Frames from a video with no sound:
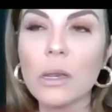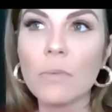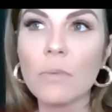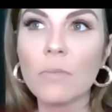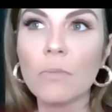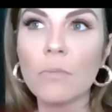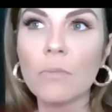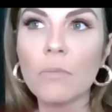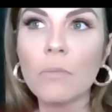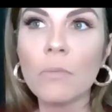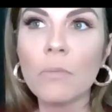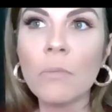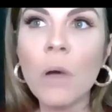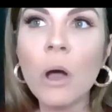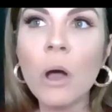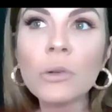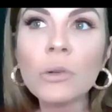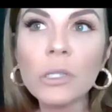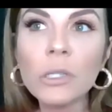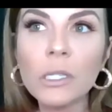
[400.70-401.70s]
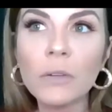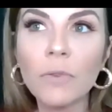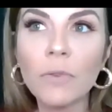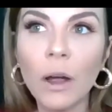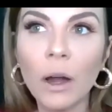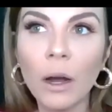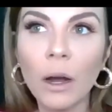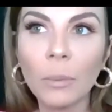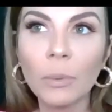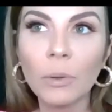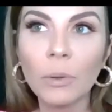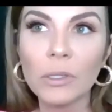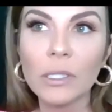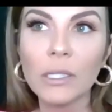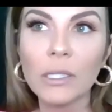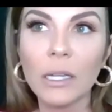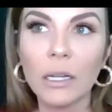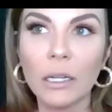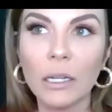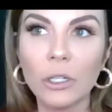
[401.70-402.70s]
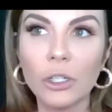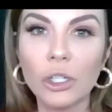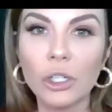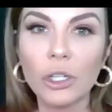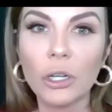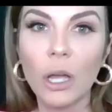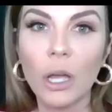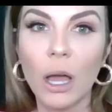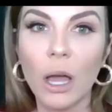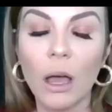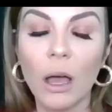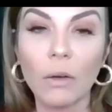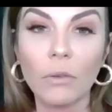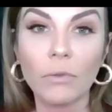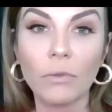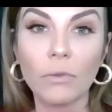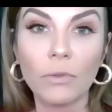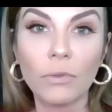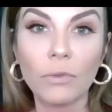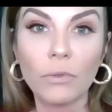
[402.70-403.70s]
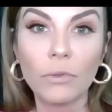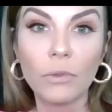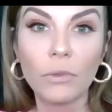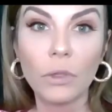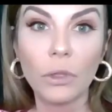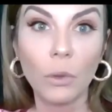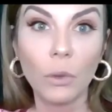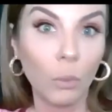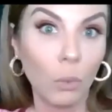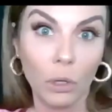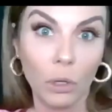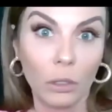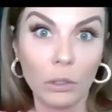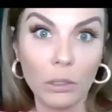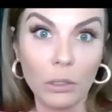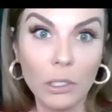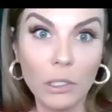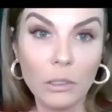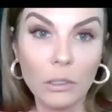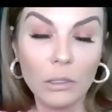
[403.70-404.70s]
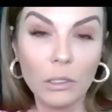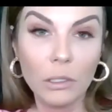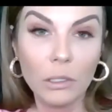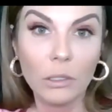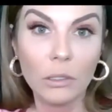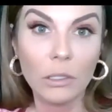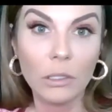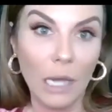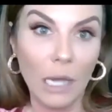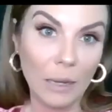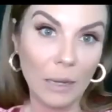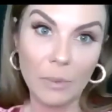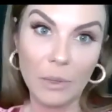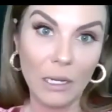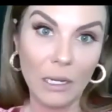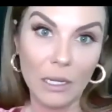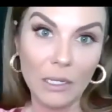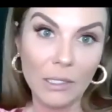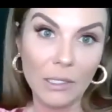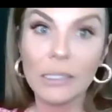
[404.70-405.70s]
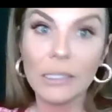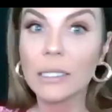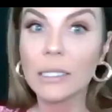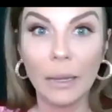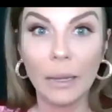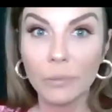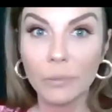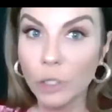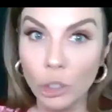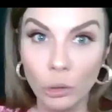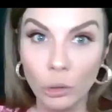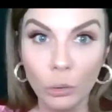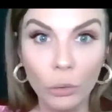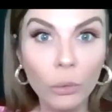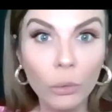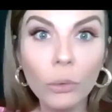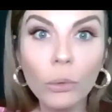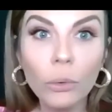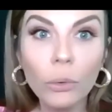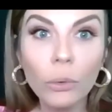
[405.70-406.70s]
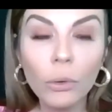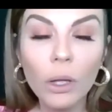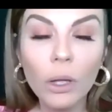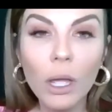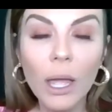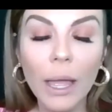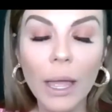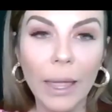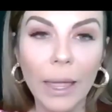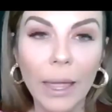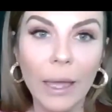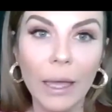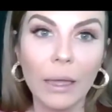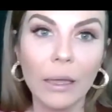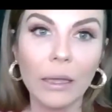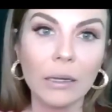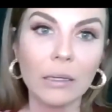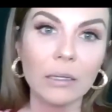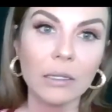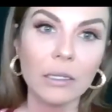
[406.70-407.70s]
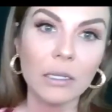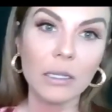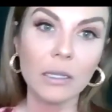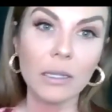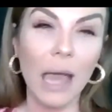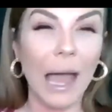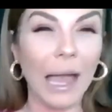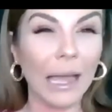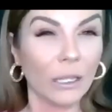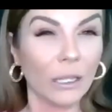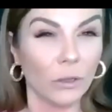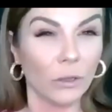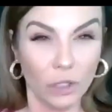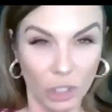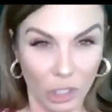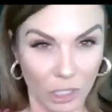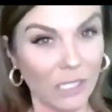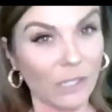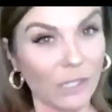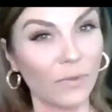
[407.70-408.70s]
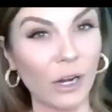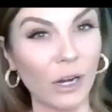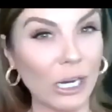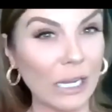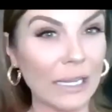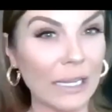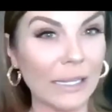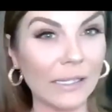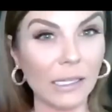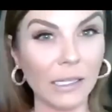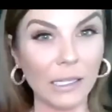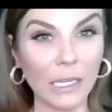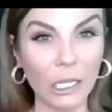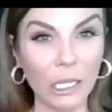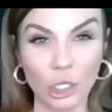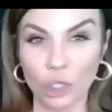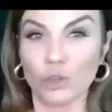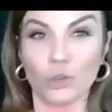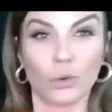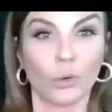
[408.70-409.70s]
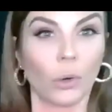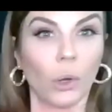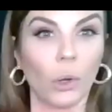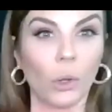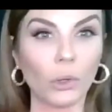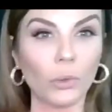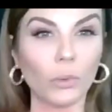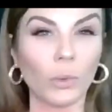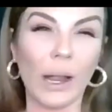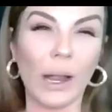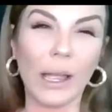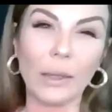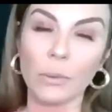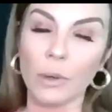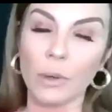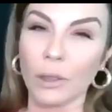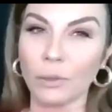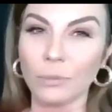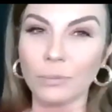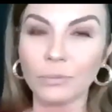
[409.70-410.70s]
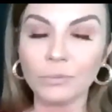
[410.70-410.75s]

Most of our percentage of the world diabetes is type 2, and that usually is very easily controlled, right, with